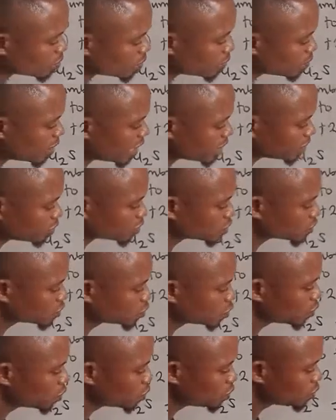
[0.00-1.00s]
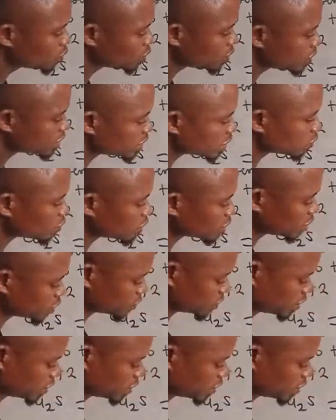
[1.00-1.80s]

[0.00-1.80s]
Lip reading: minus 2 is equal to